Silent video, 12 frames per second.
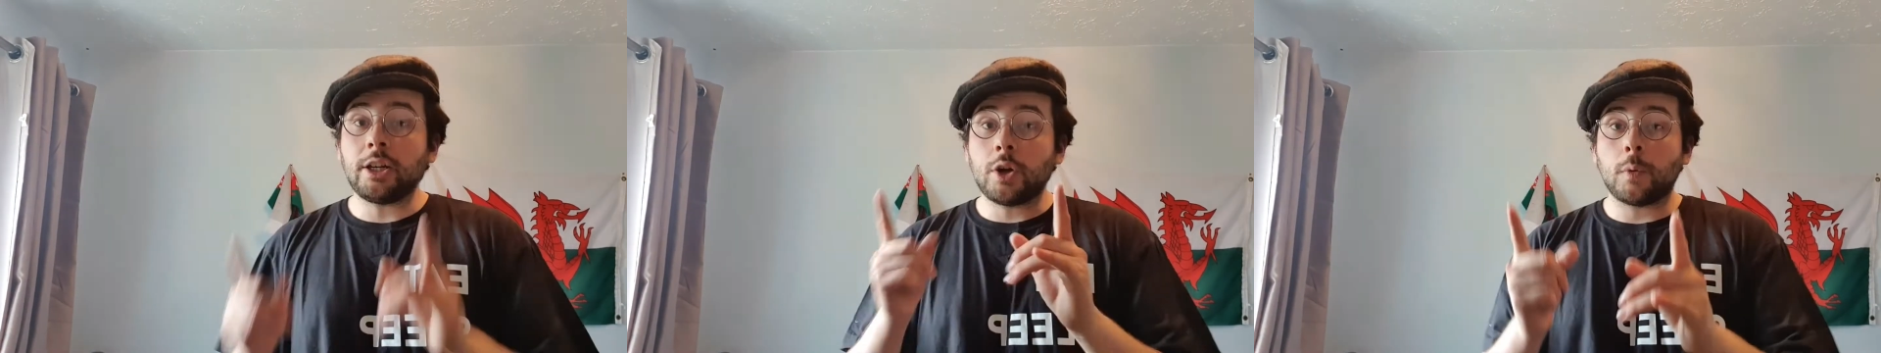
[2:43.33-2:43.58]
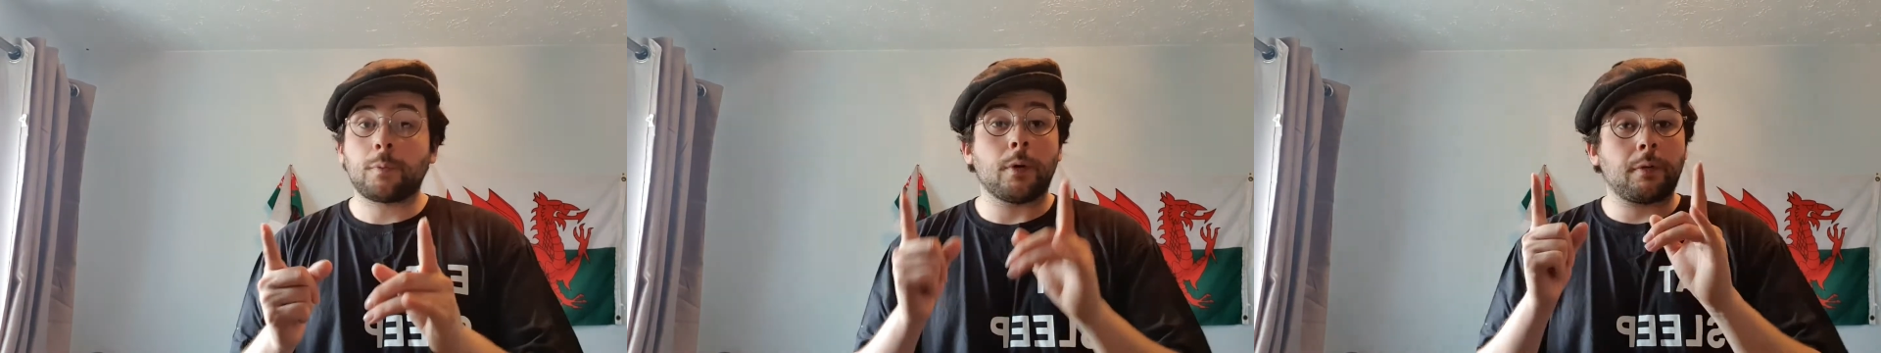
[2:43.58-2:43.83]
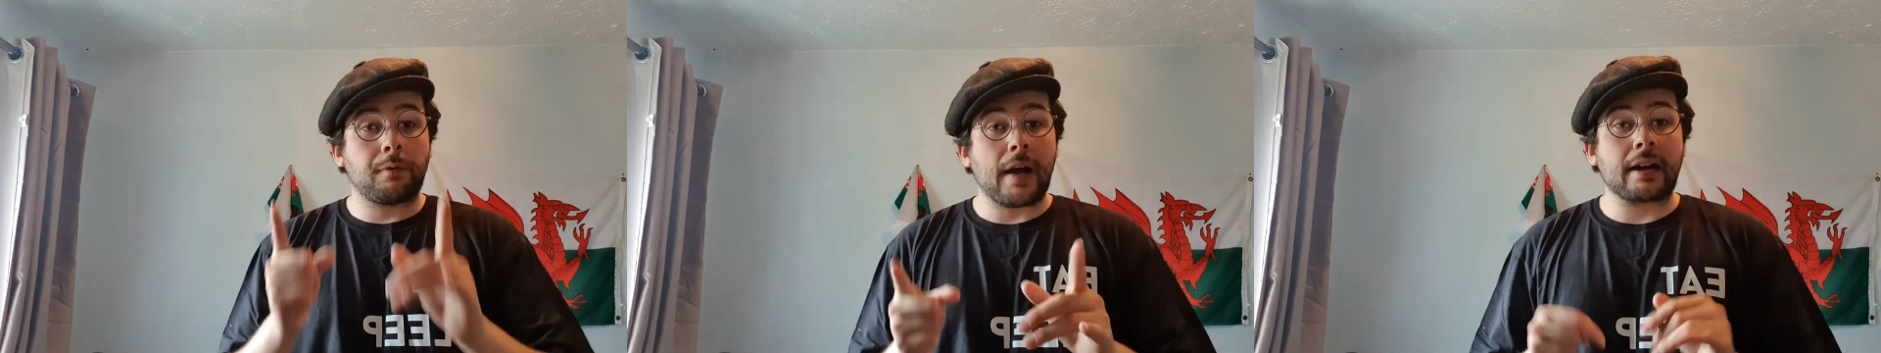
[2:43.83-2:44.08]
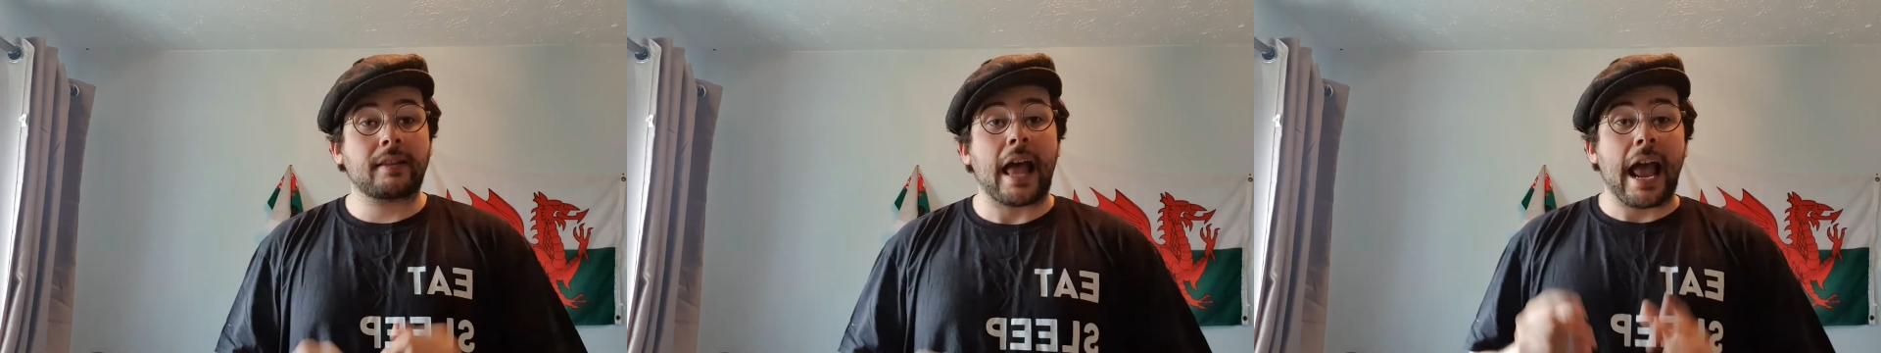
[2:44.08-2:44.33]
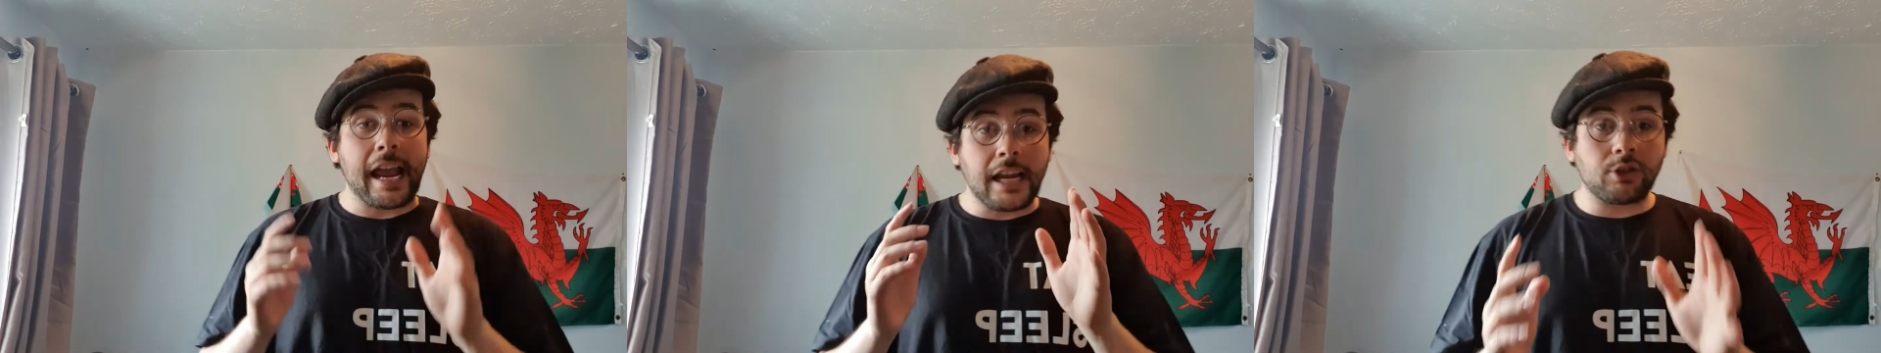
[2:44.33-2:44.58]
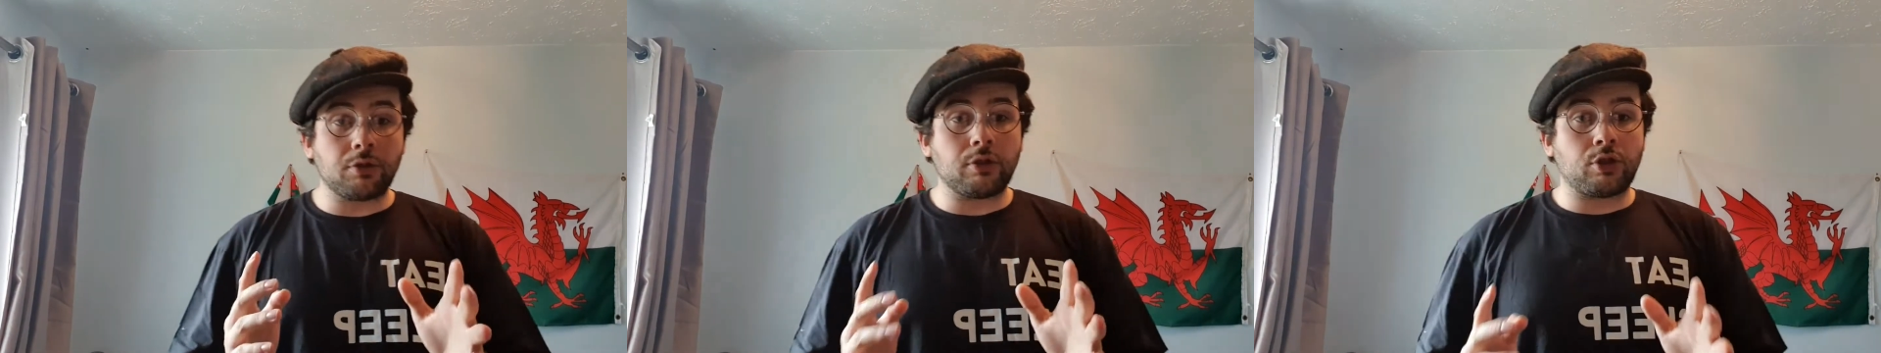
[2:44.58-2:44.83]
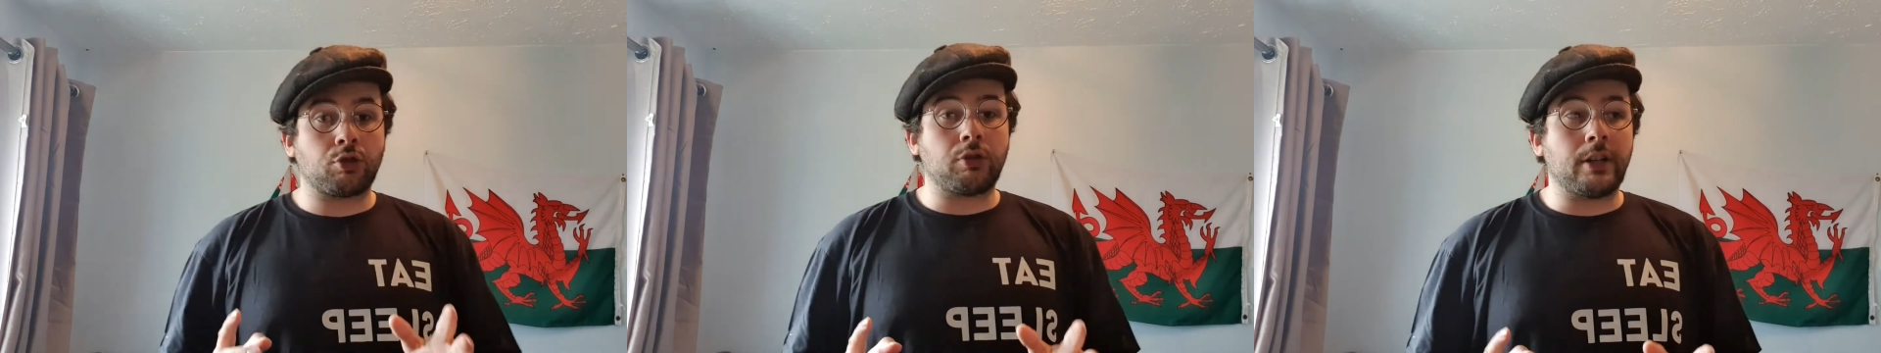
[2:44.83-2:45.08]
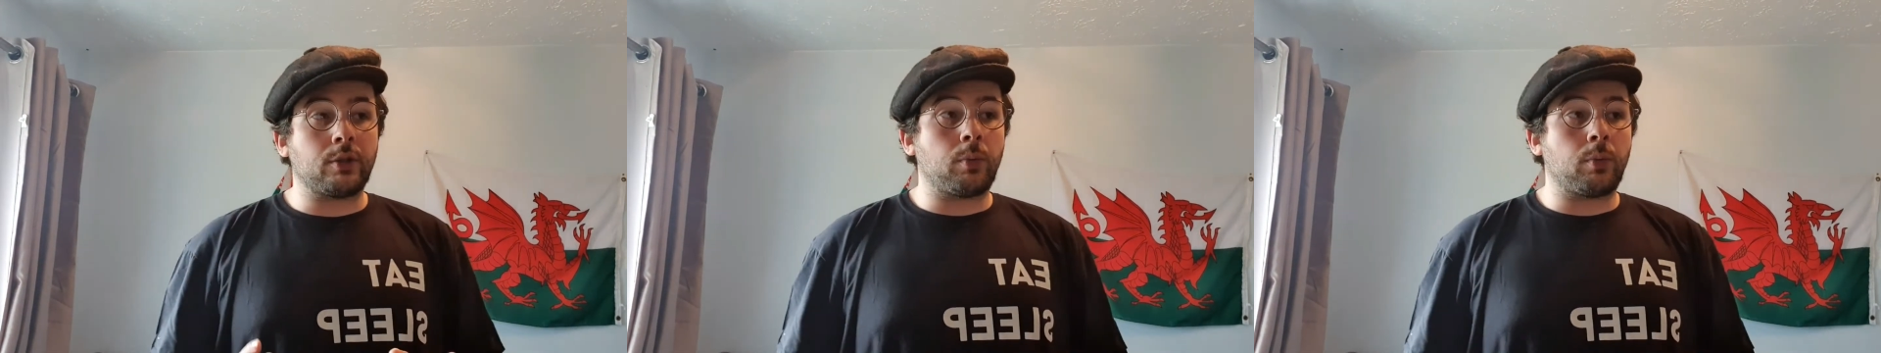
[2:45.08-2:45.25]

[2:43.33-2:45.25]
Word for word: know for a fact that Adrian Street,